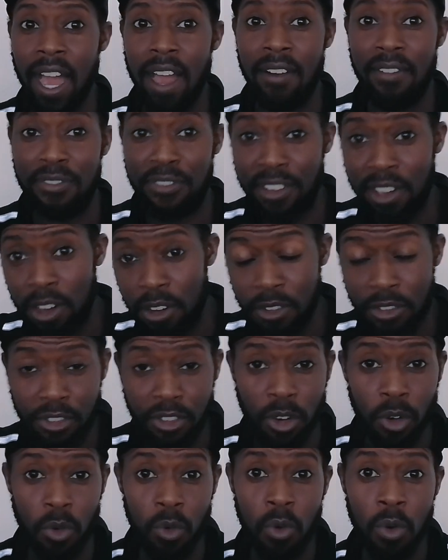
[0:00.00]
I felt
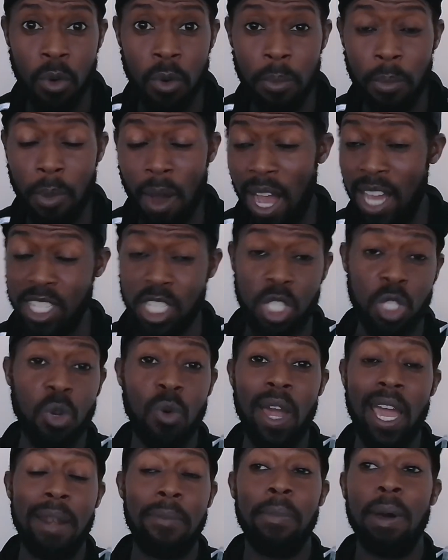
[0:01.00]
full, but I still had